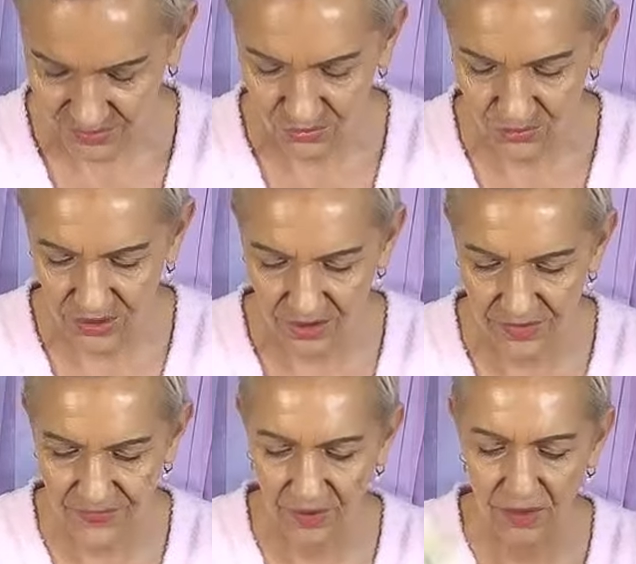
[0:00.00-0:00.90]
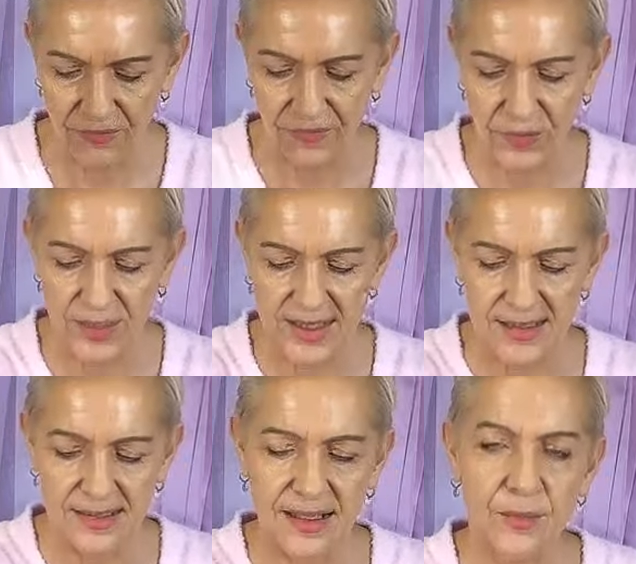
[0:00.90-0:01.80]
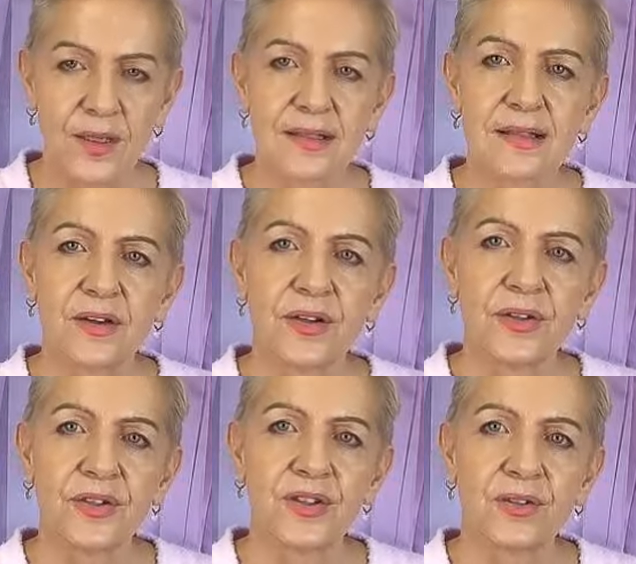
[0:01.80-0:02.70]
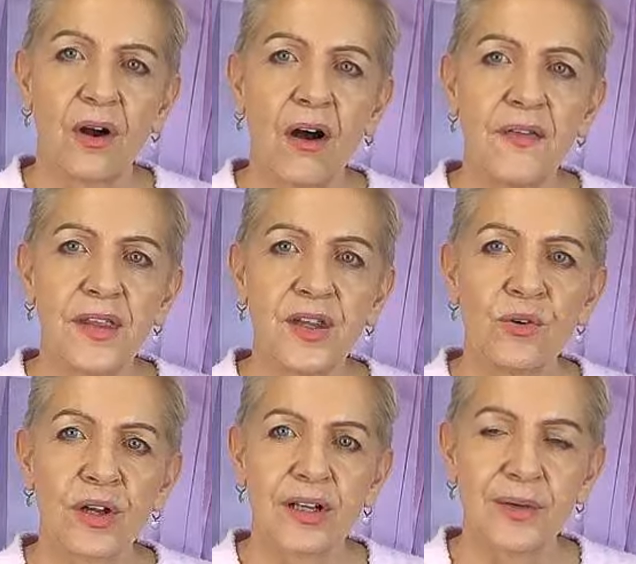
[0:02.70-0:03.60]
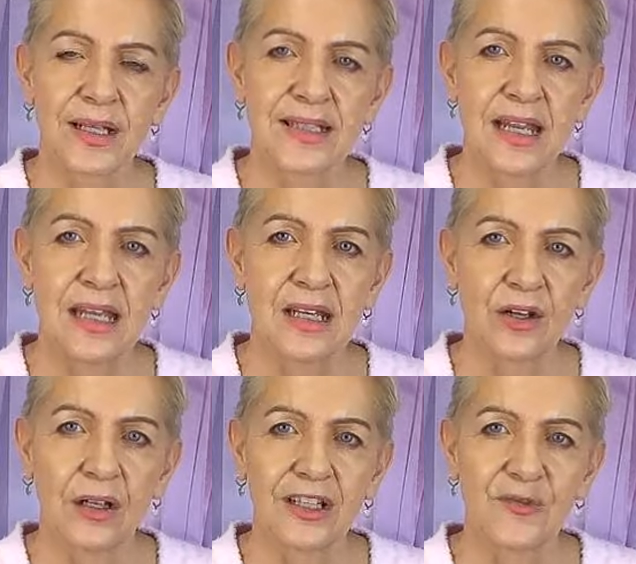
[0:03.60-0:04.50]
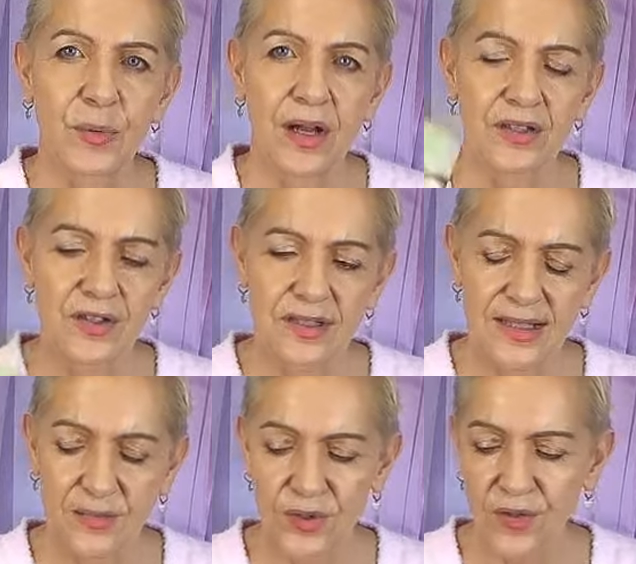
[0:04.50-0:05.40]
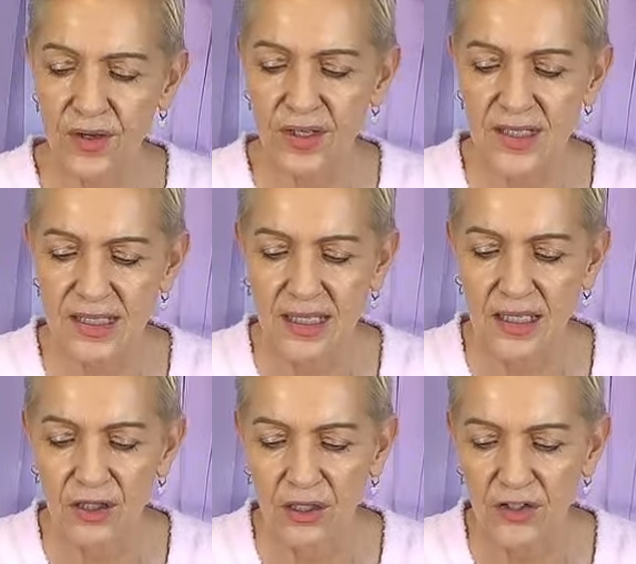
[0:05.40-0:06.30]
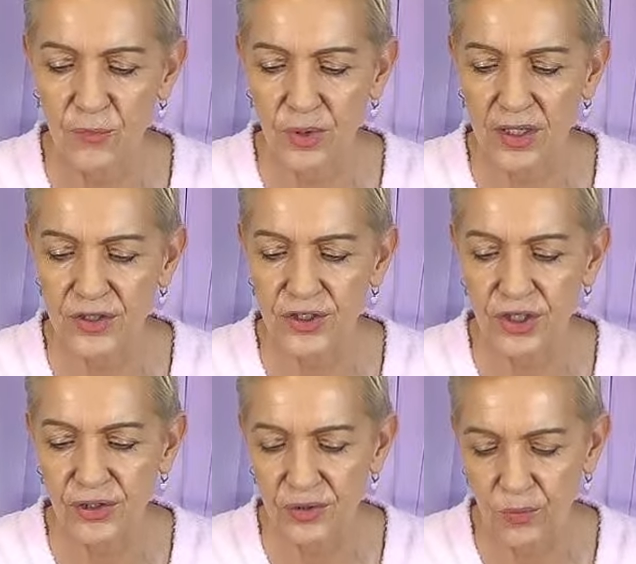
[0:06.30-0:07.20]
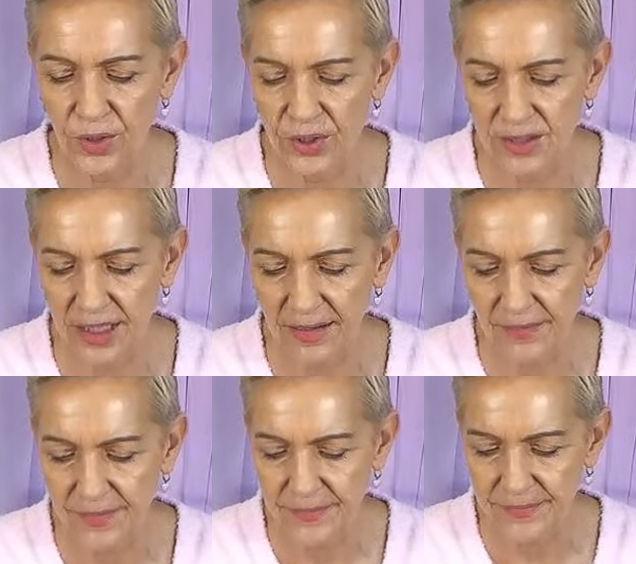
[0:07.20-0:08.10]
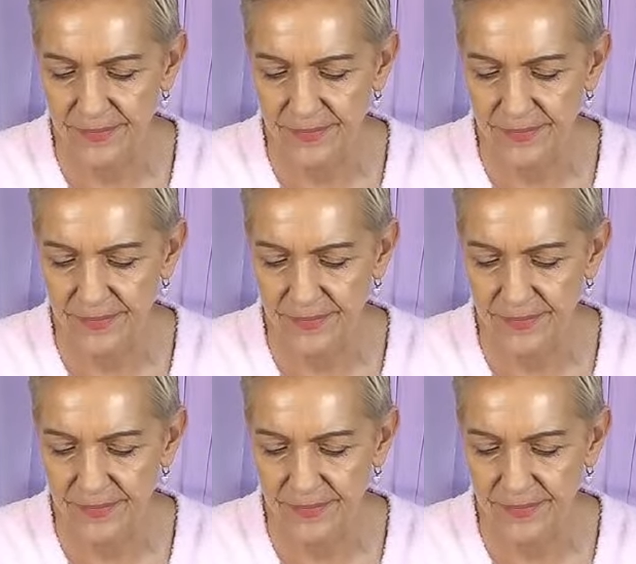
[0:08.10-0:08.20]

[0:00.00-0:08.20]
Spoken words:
Oh, you got the Five of Voices. Someone's going to, either you're going to extend an olive branch to someone, or they're extending an olive branch to you to work together.